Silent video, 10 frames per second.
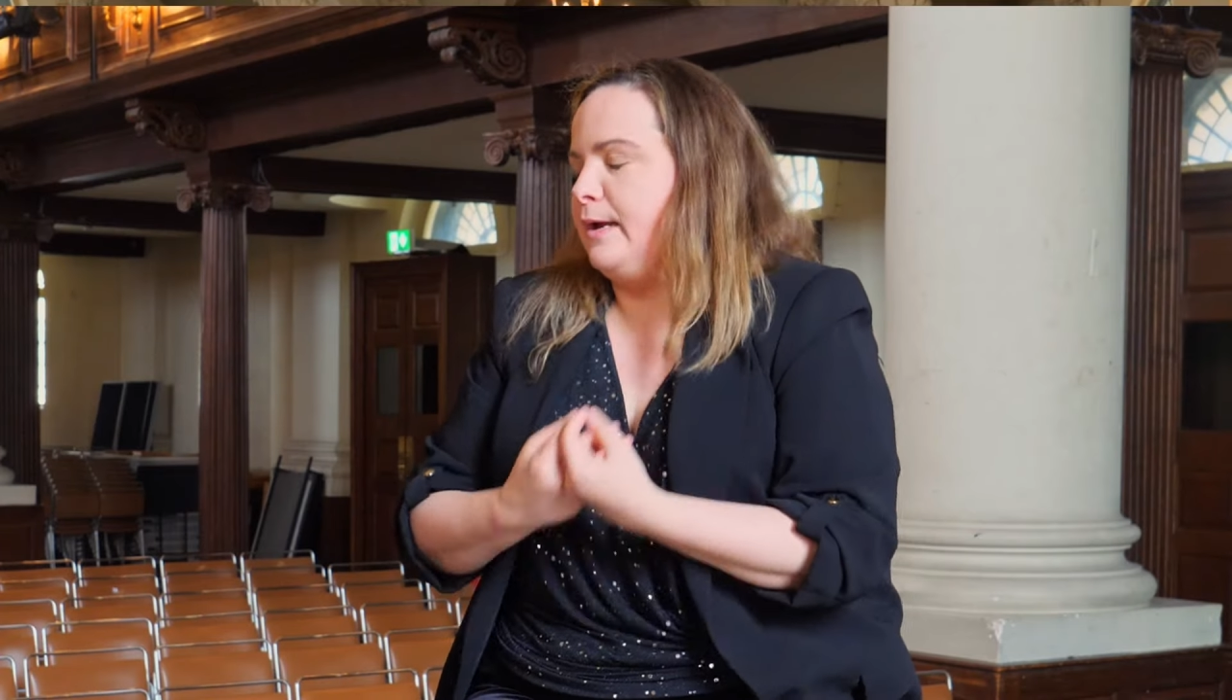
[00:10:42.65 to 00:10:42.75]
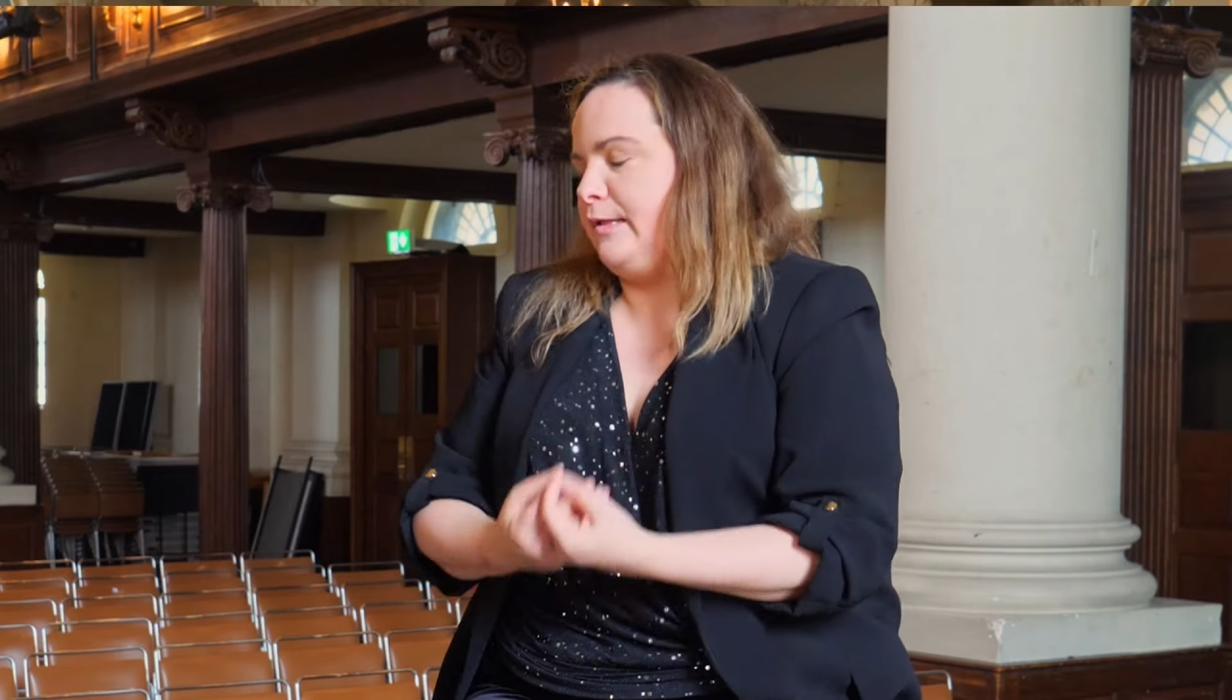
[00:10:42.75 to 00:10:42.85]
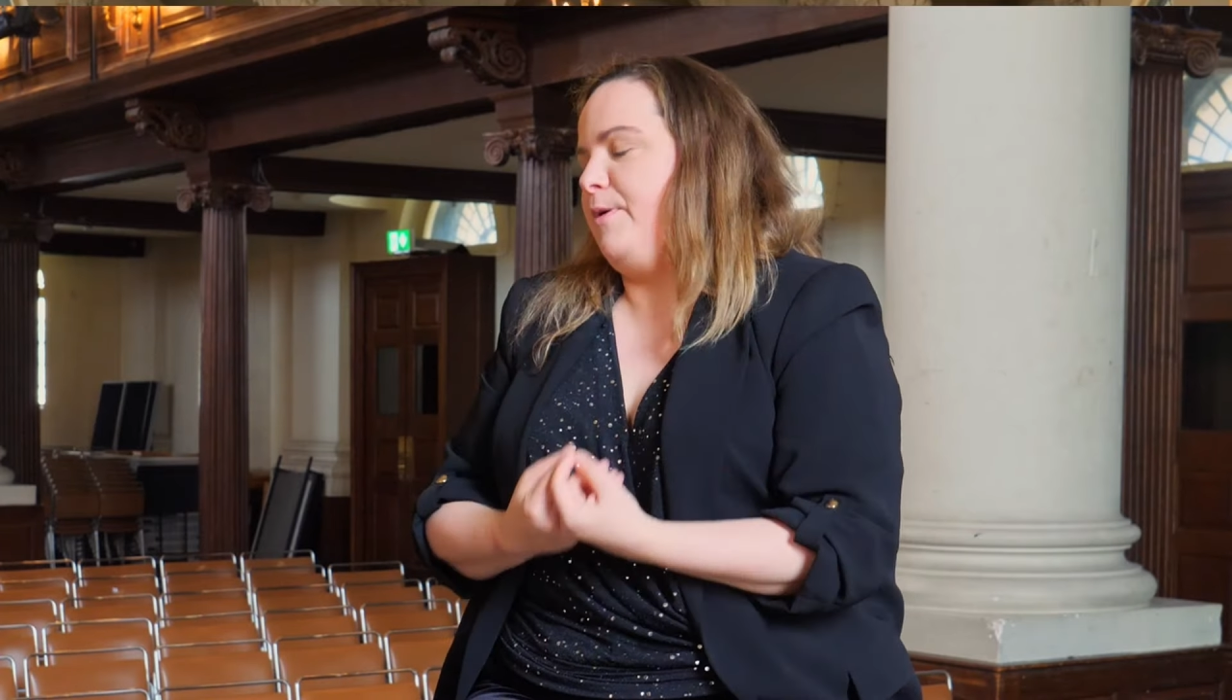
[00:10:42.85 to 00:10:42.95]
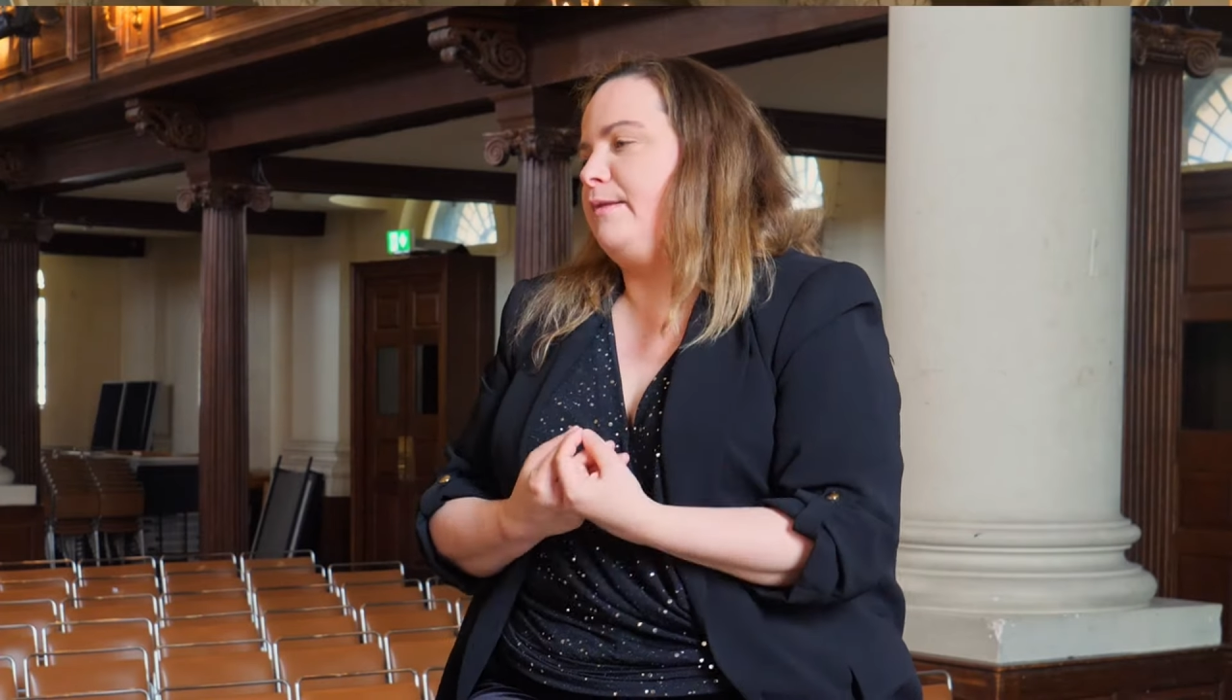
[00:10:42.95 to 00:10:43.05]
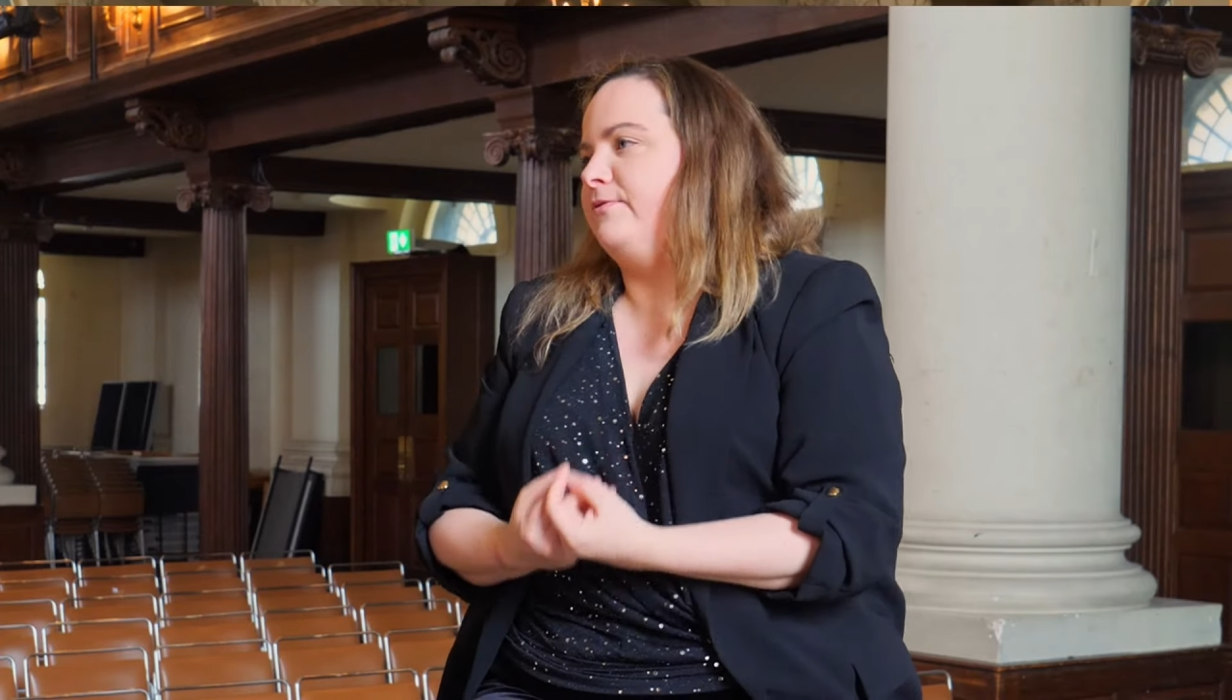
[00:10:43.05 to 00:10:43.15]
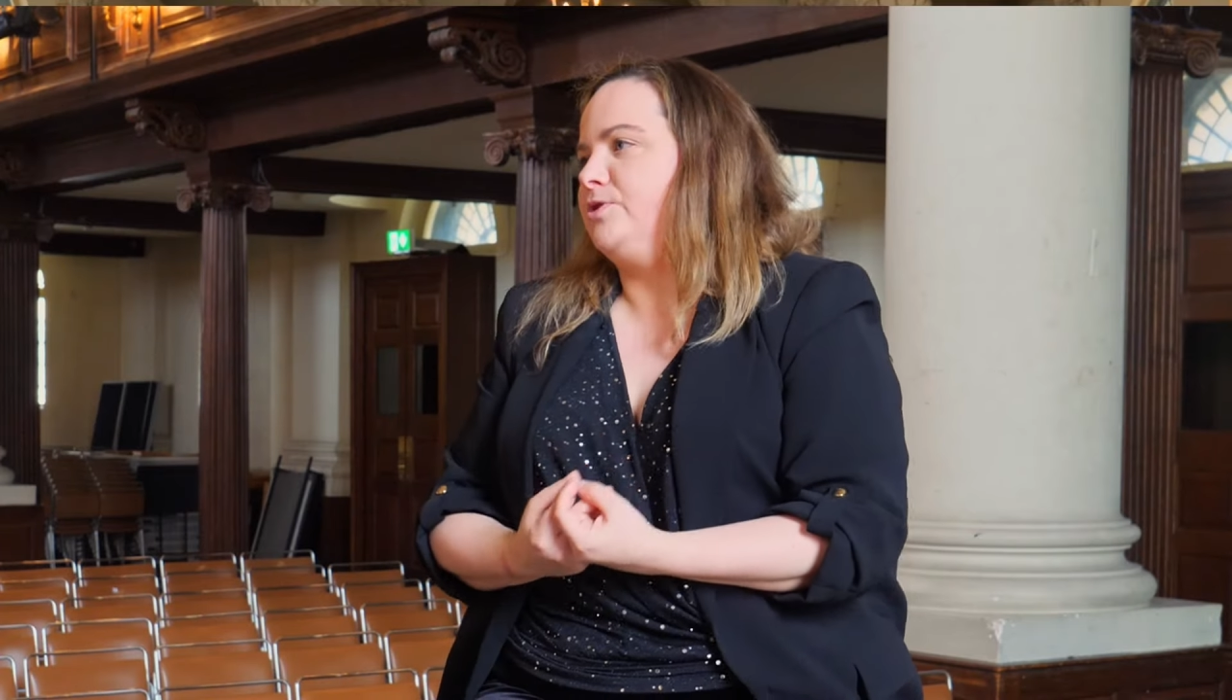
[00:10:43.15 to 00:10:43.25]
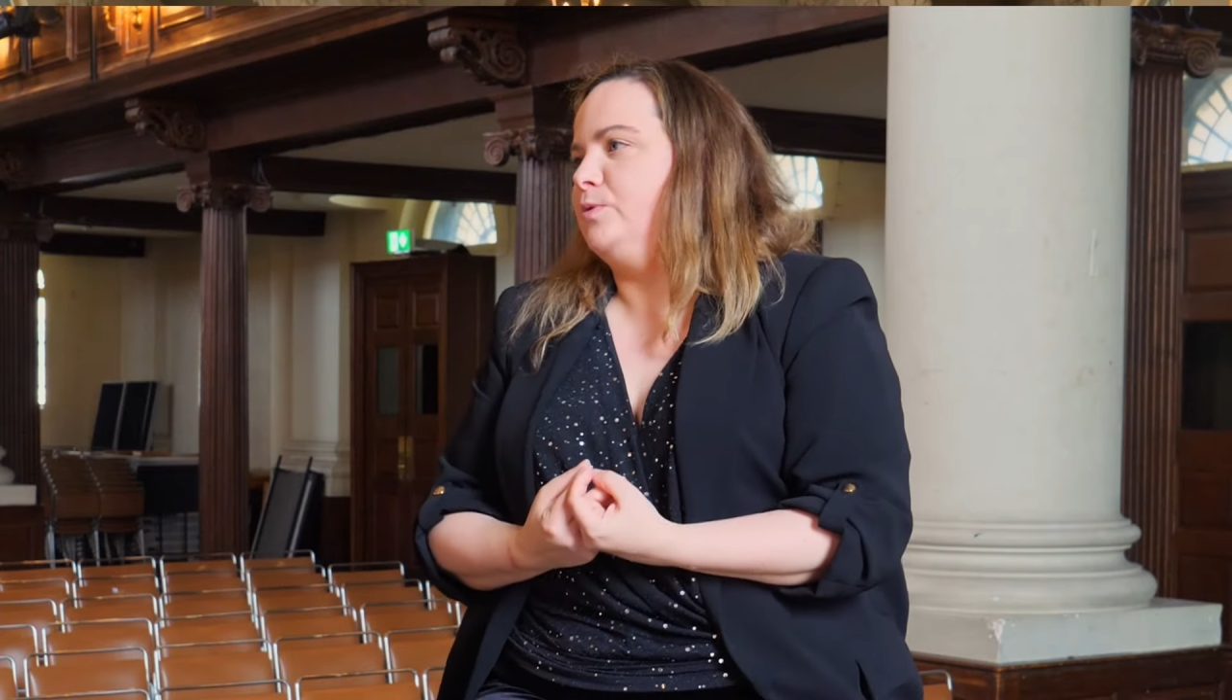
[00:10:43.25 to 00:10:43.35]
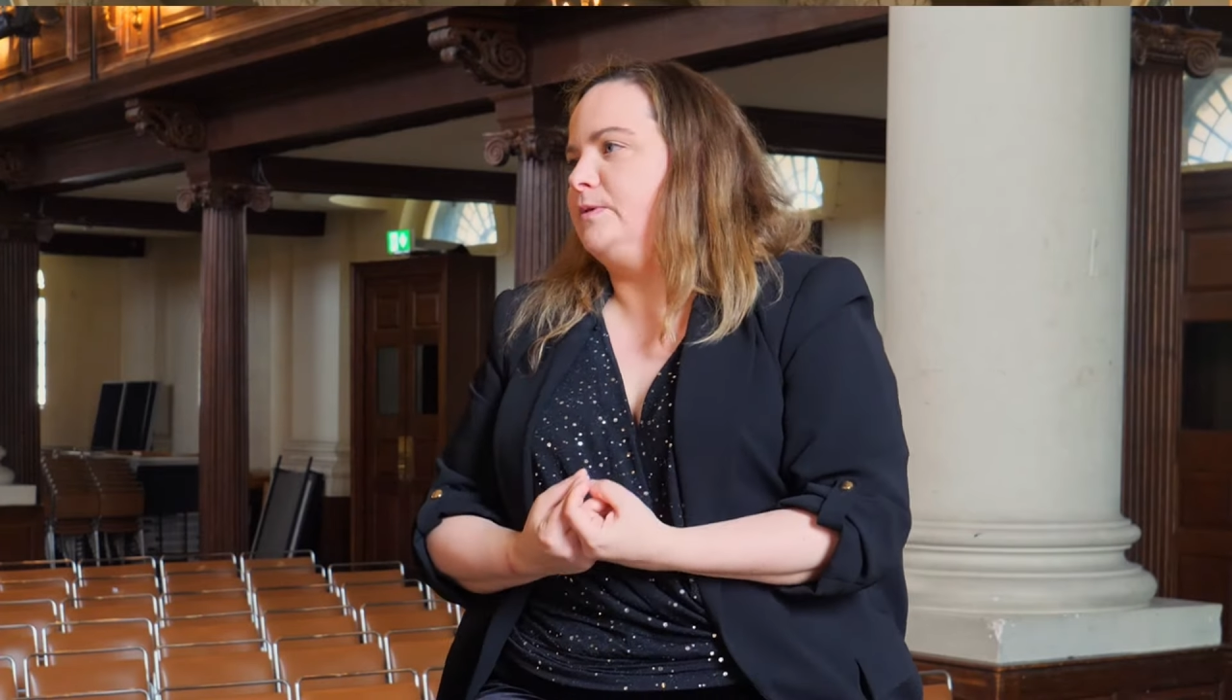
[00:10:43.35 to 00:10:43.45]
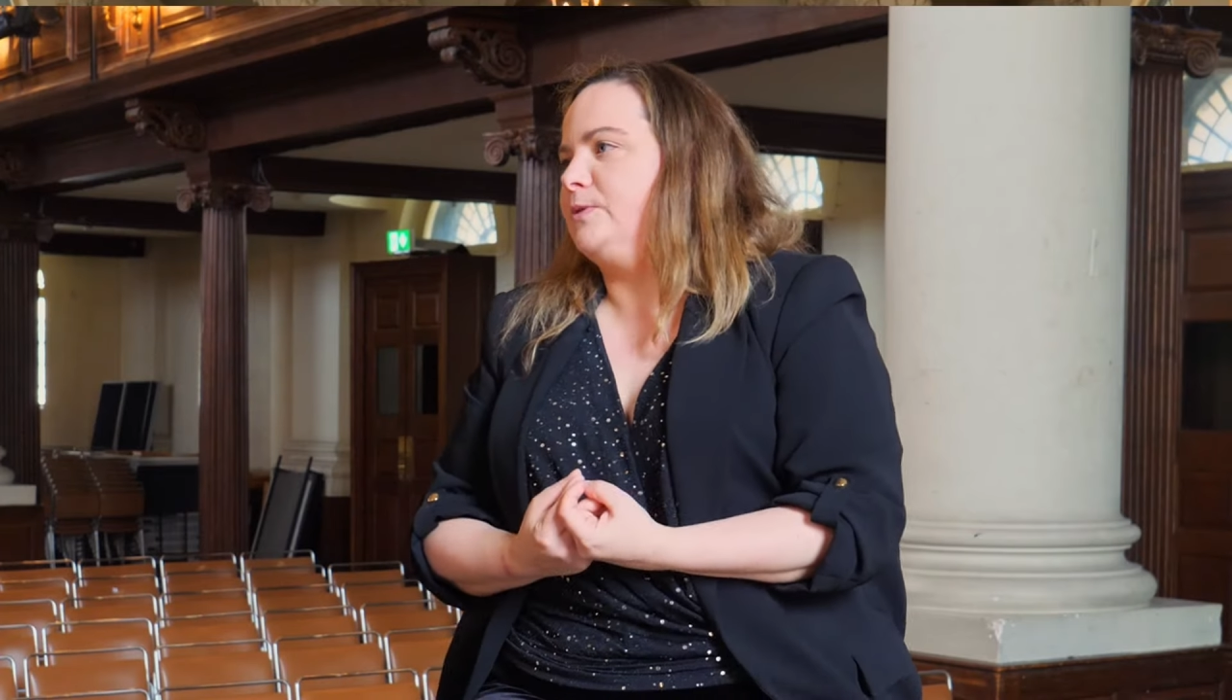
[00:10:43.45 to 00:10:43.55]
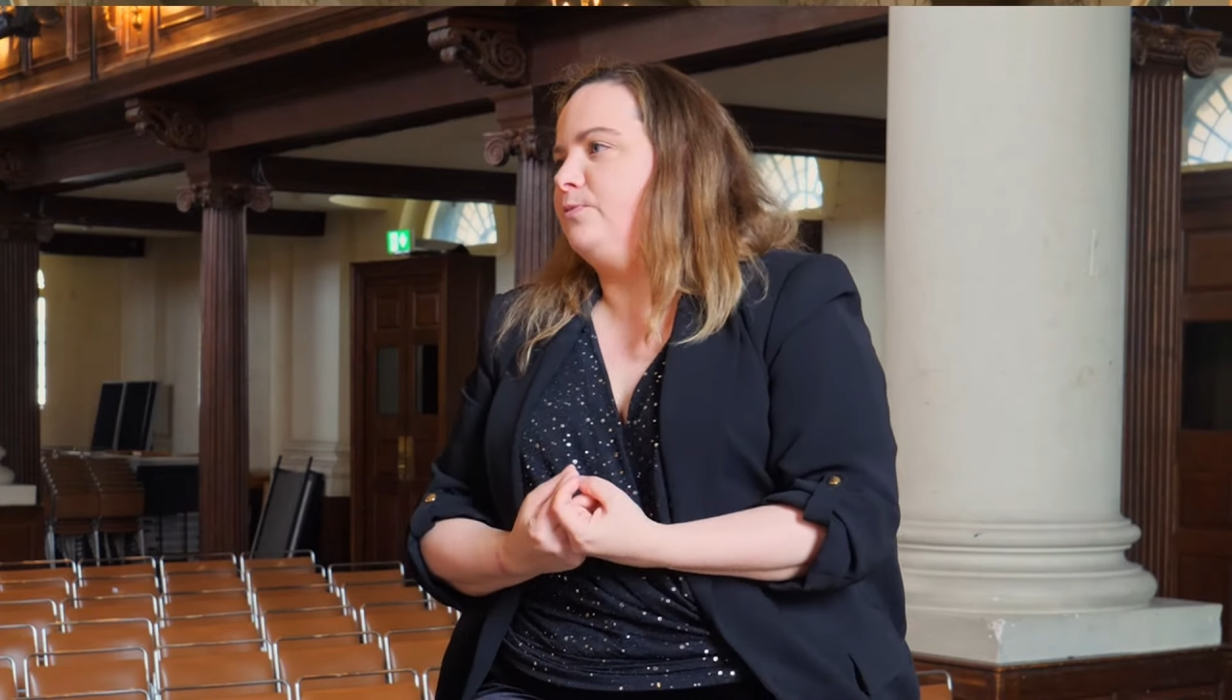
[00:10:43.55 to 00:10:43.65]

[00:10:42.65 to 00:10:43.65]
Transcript: expressive tools